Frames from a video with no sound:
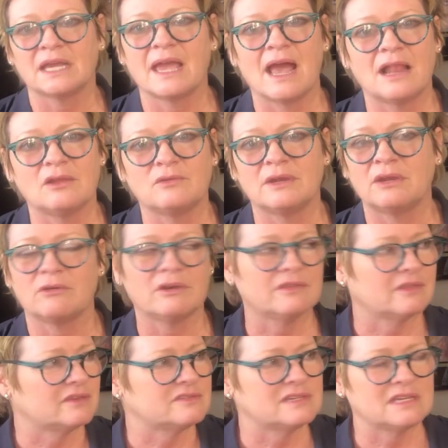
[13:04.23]
in a gallery or
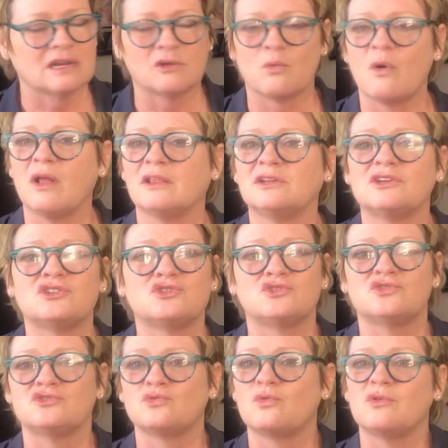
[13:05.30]
and they see it on a wall in a
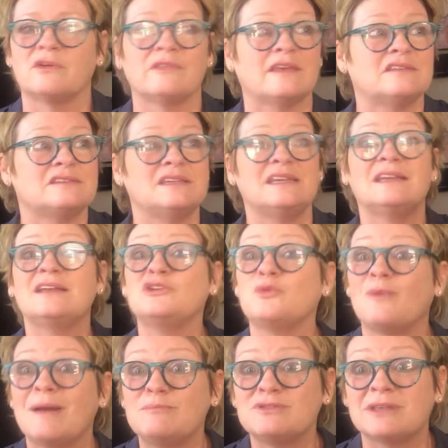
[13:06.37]
store. They see it on
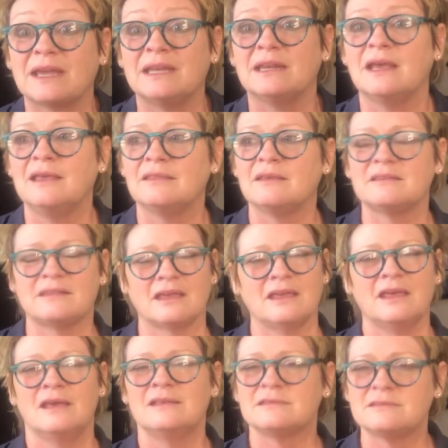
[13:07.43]
your website. They say,
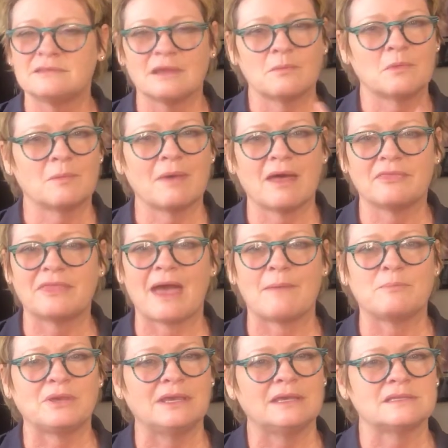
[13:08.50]
something about
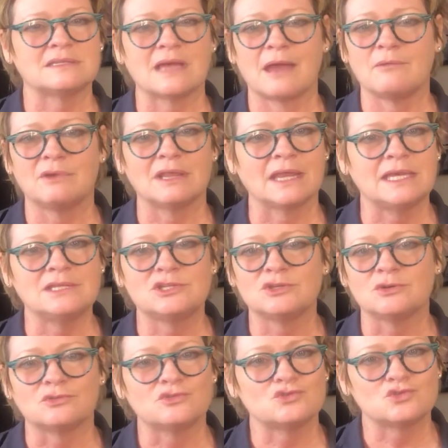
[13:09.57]
that piece I relate
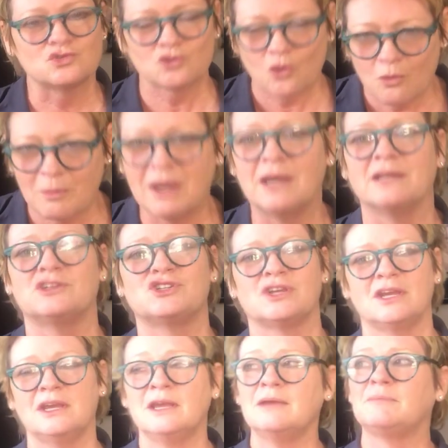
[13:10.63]
to so much
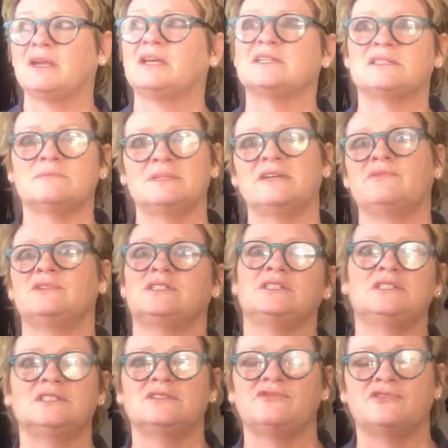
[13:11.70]
because I'm having
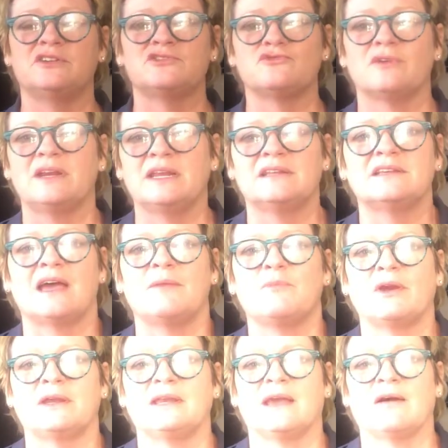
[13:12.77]
a frustrating time
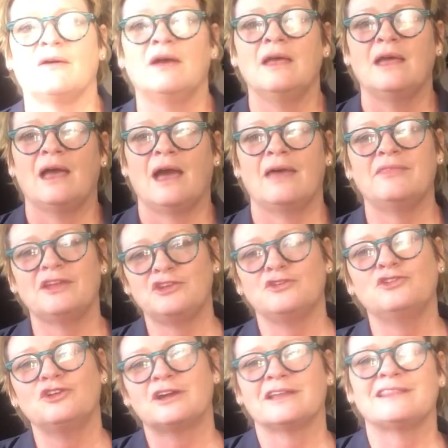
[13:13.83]
right now. And then you
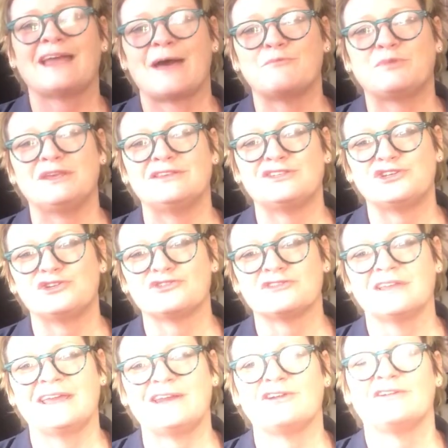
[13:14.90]
look at that piece years
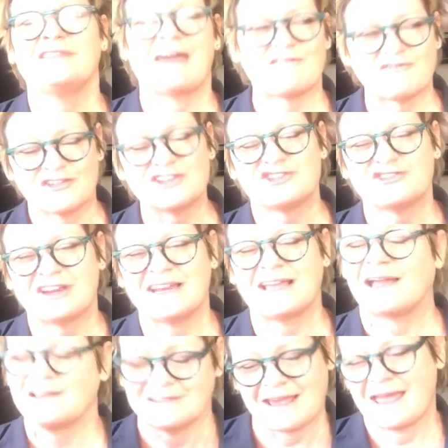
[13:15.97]
later, that
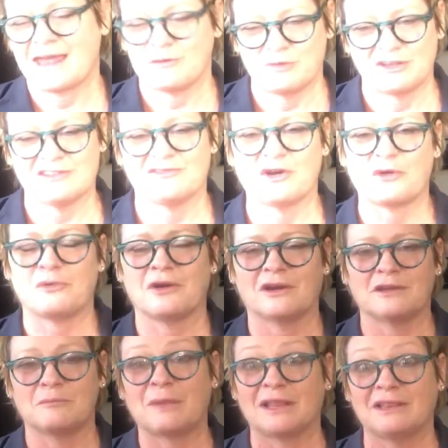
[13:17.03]
frustrating, because I had a piece of
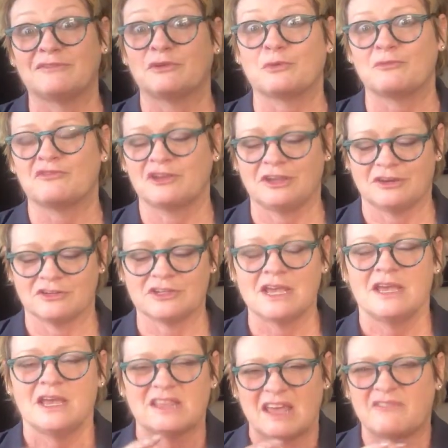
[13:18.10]
artwork in my living room for years,
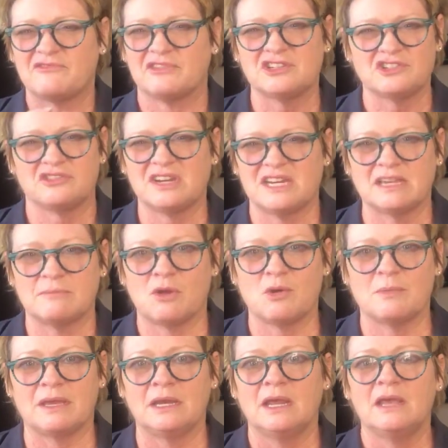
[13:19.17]
that frustrating
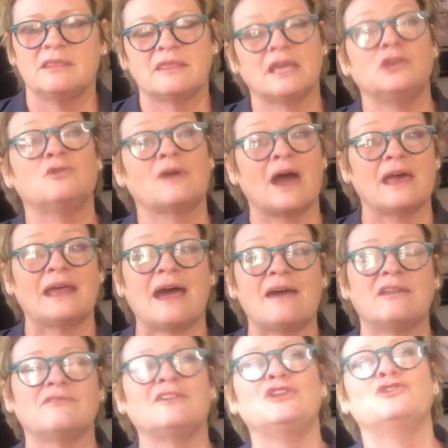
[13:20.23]
moment that you got
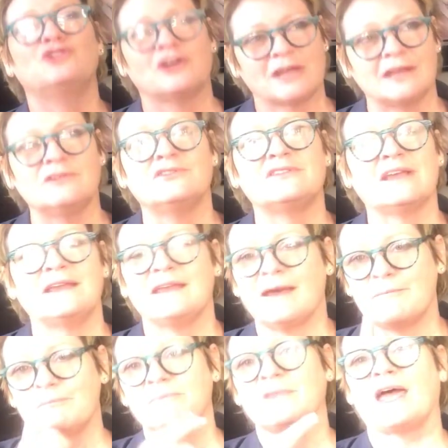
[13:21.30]
out of and you look at it and you say,
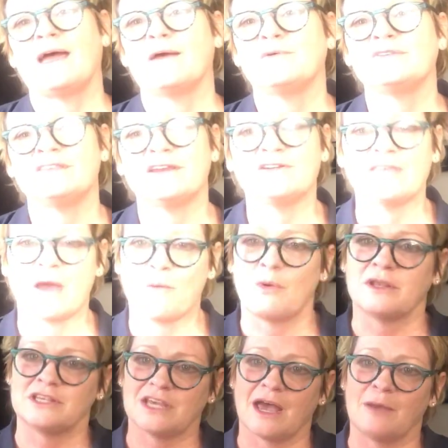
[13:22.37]
yep, I was there that
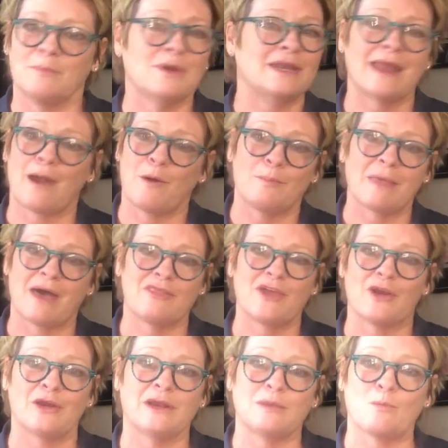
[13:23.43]
one time, but now I'm not
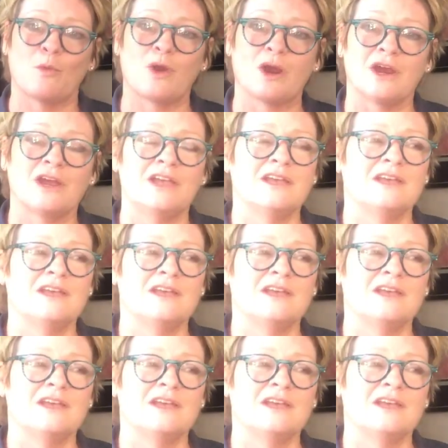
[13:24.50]
there anymore.